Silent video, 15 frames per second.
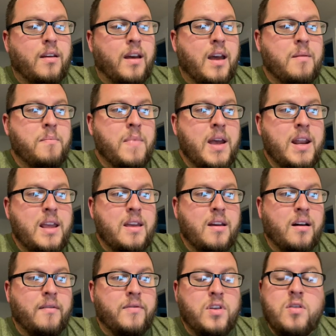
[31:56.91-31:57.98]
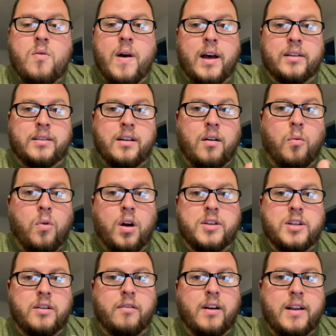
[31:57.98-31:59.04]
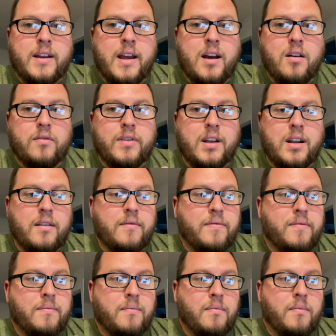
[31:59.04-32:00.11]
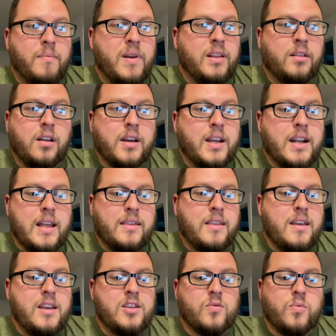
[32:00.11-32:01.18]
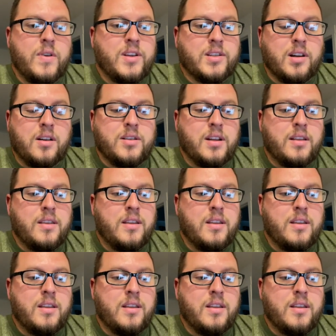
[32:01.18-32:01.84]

and many of you out there watching right now that have been looking at these, researching